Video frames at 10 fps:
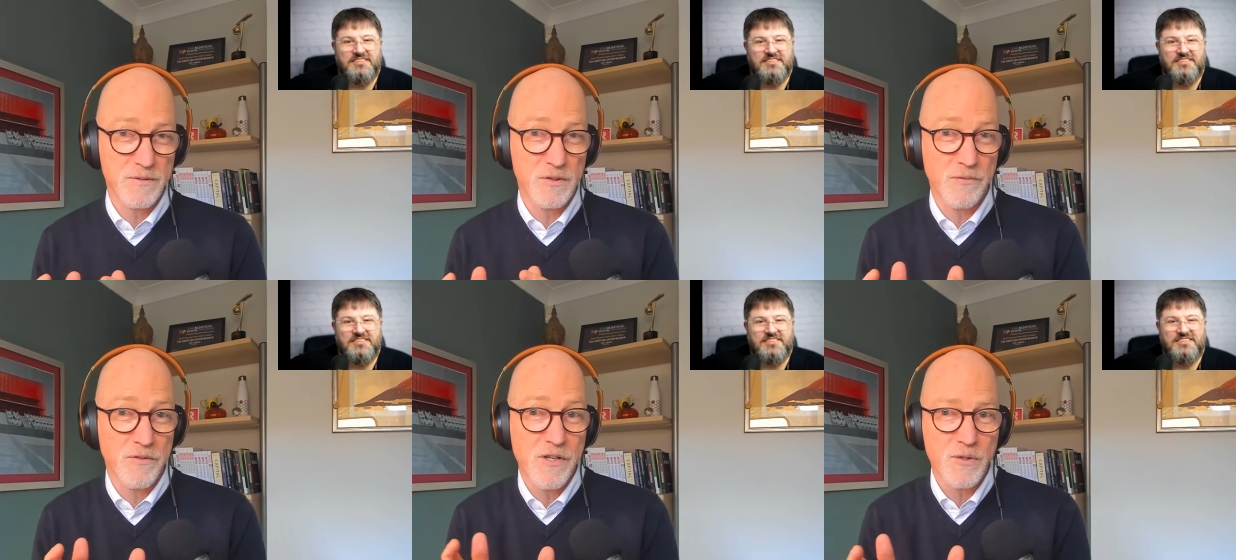
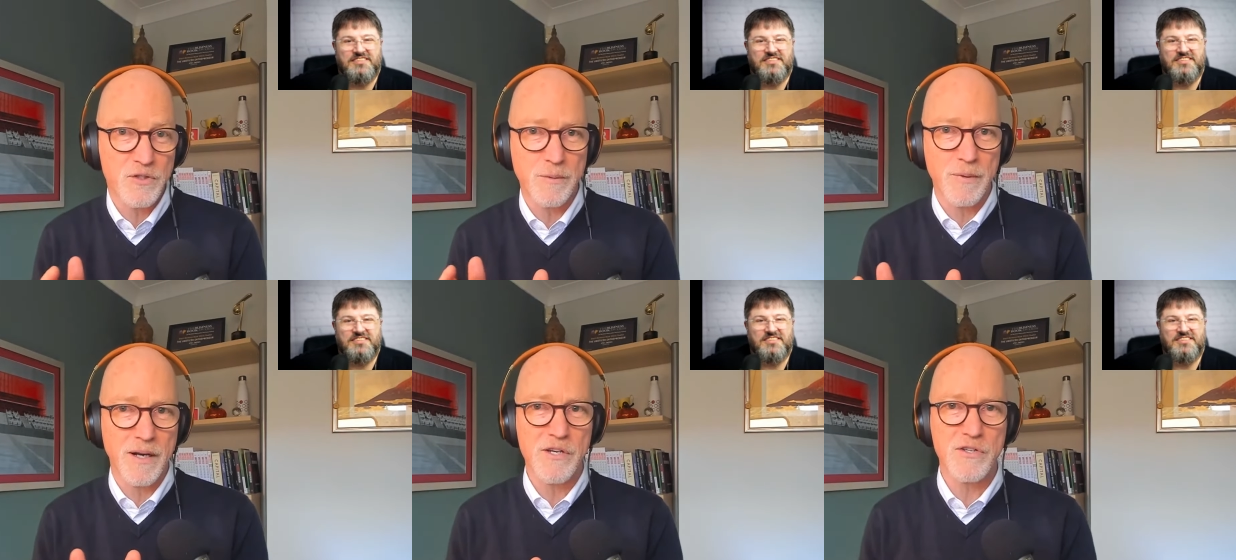Speaker 1: sort of virtual
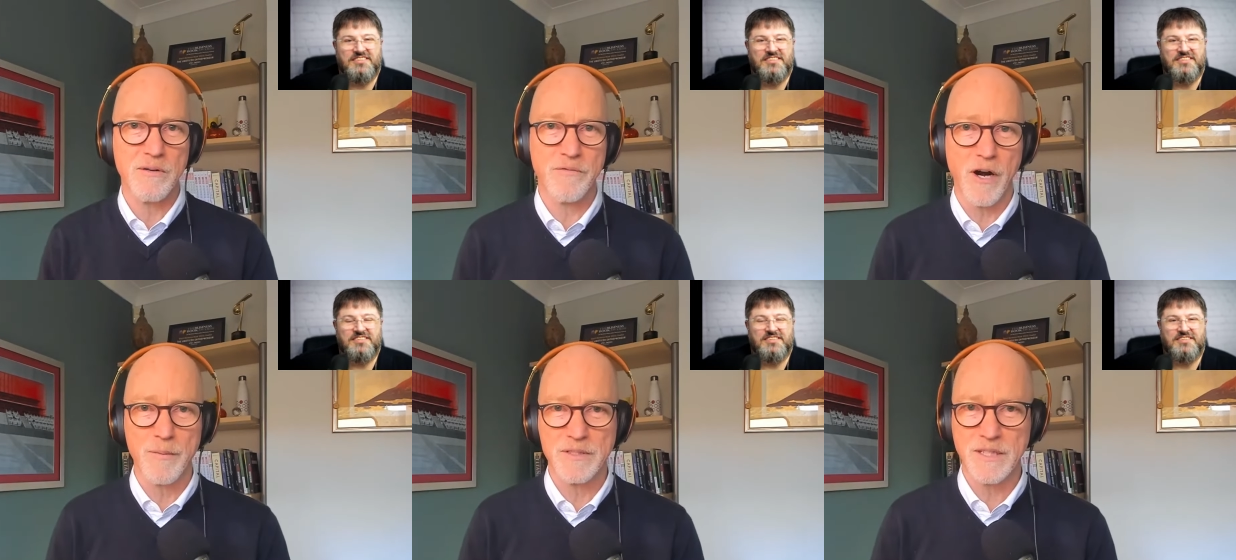simulation
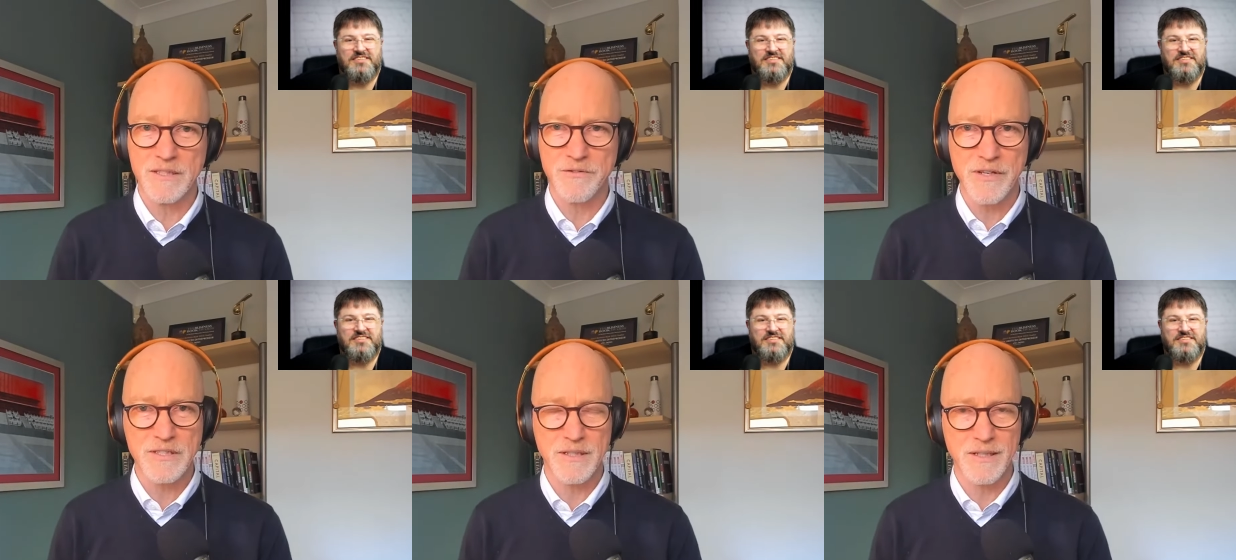environment sounds
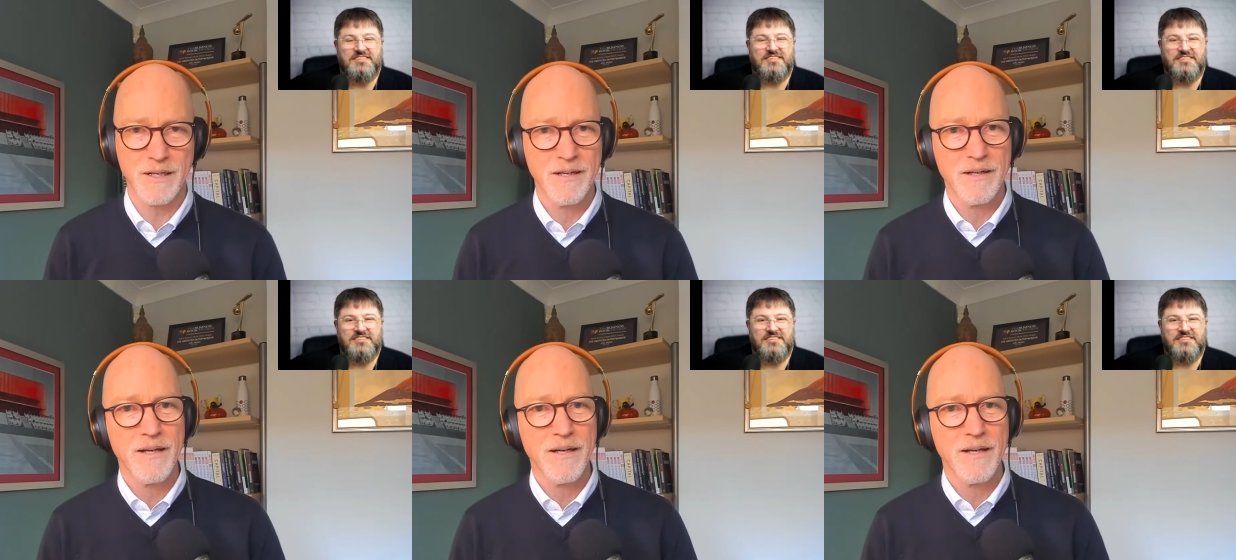fascinating.